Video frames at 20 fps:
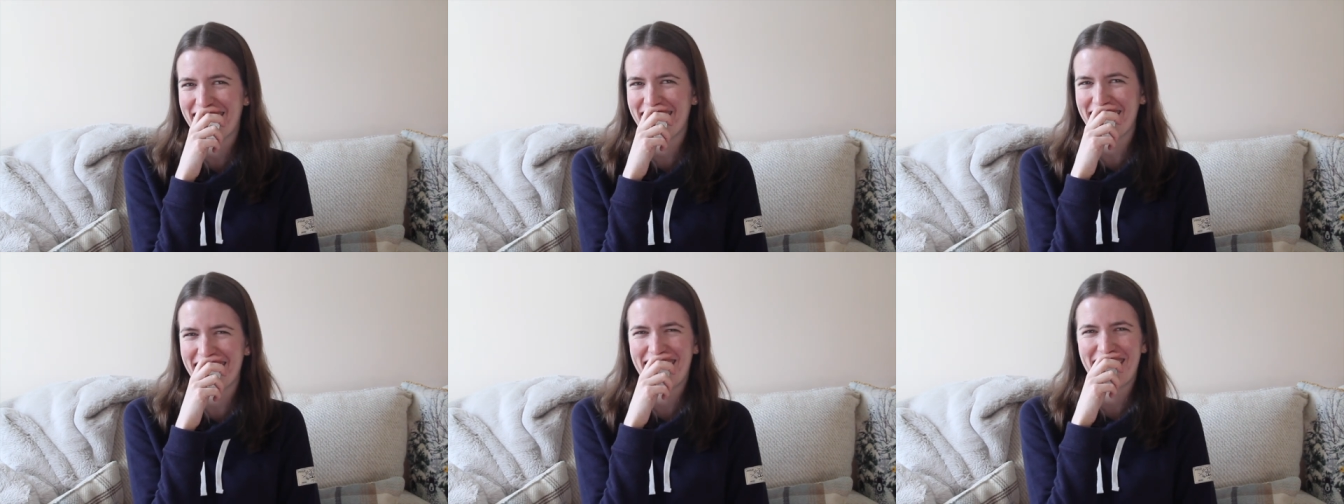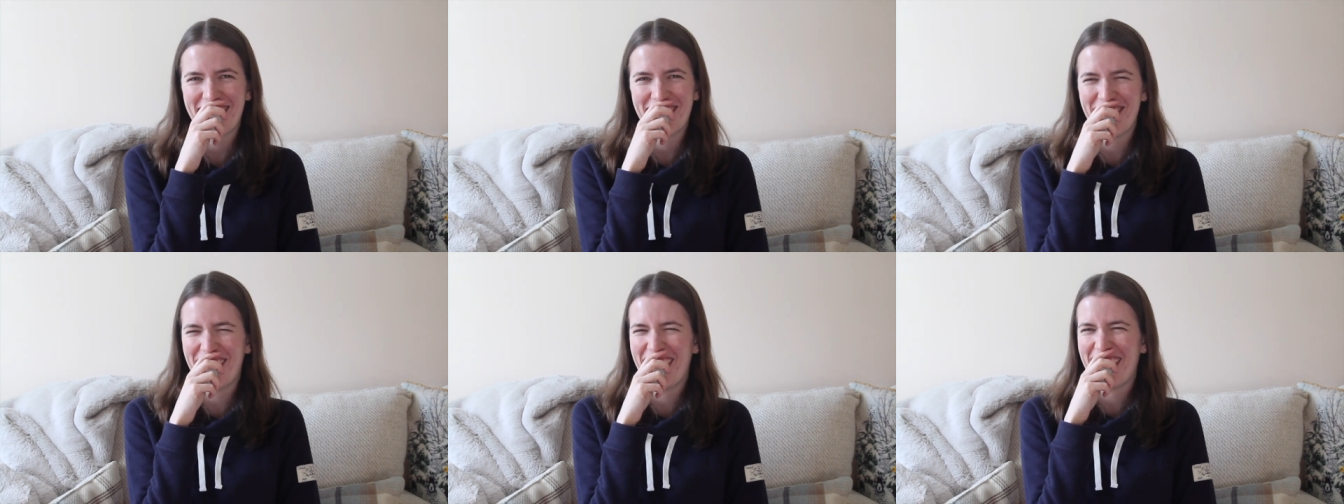just the
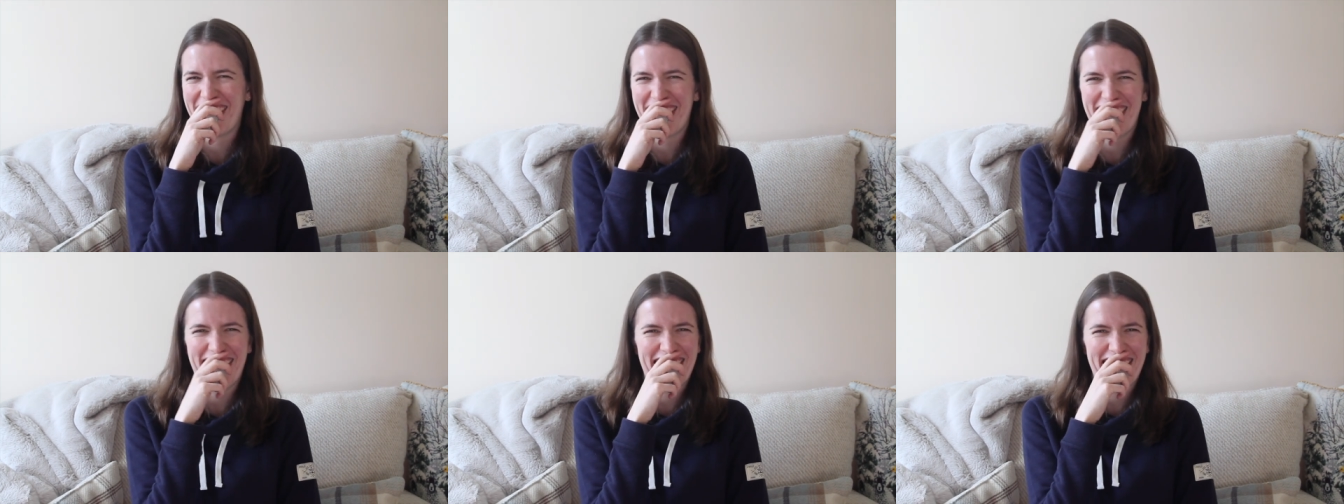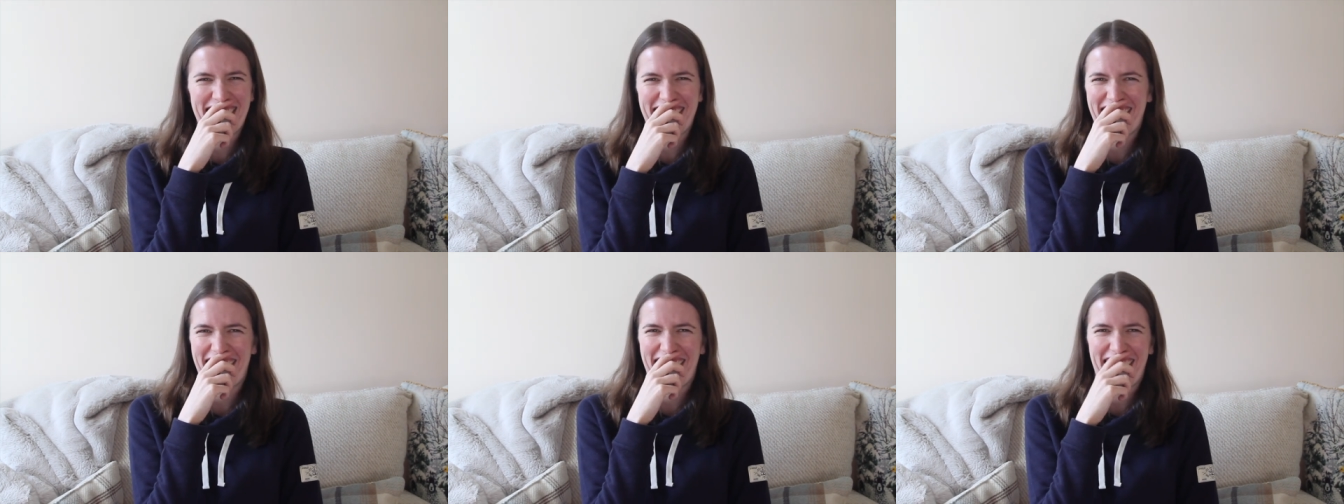way you're
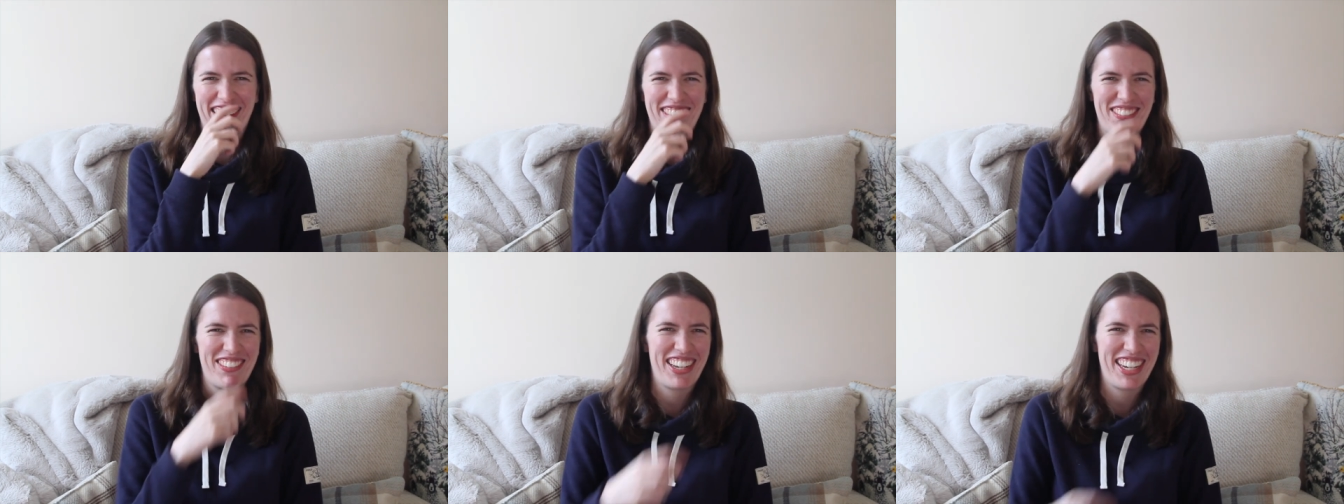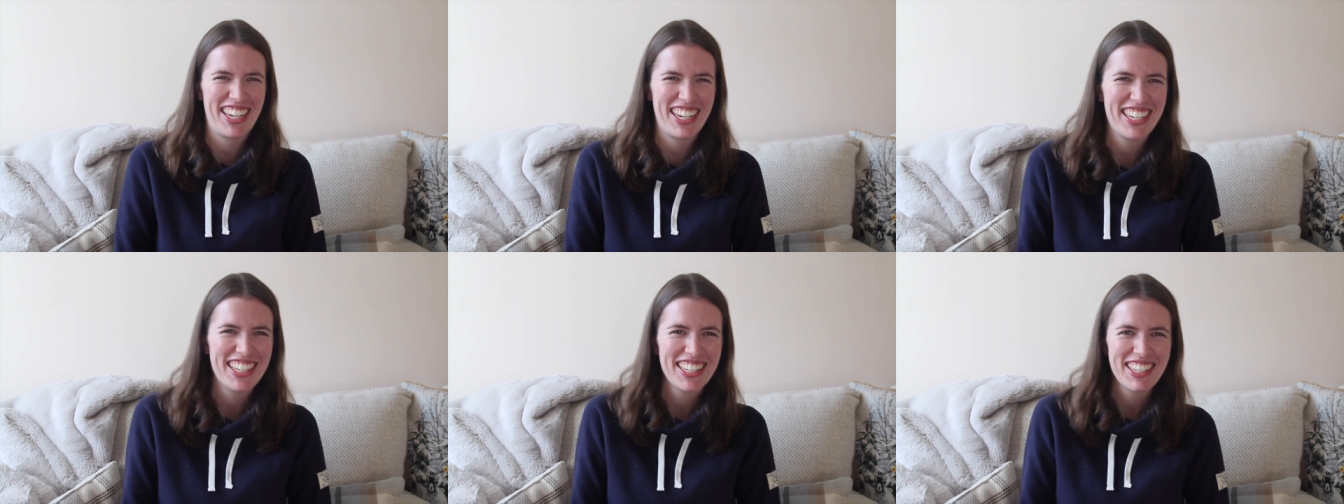looking at
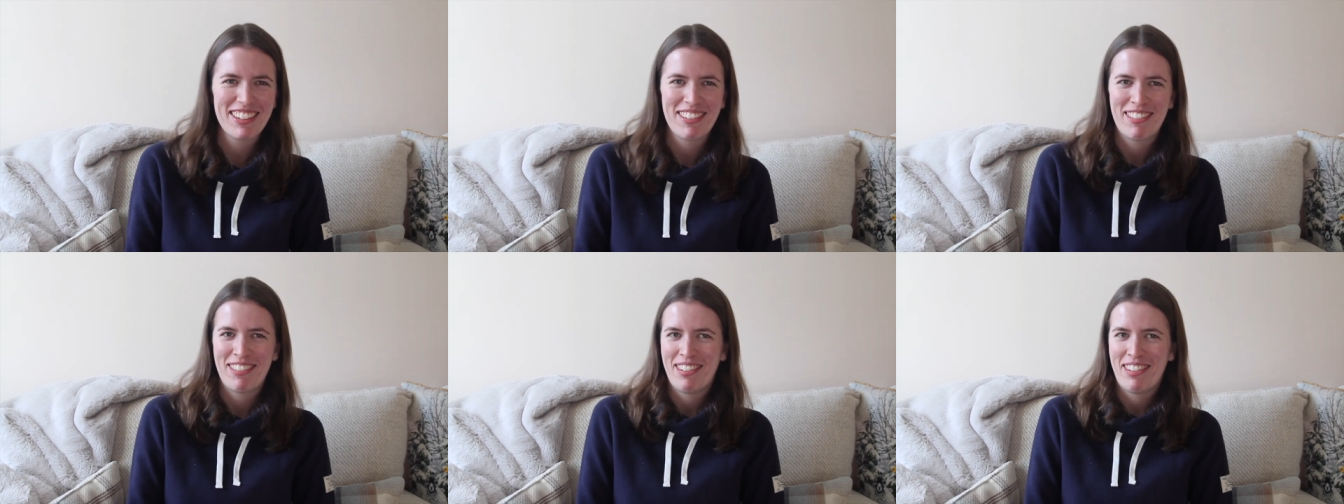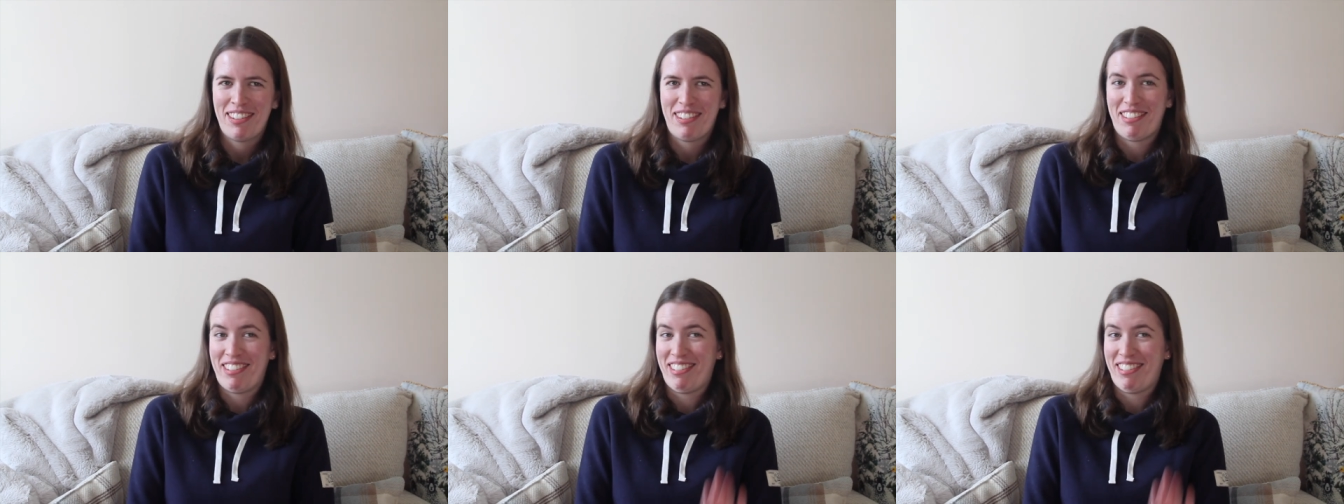me. Sorry.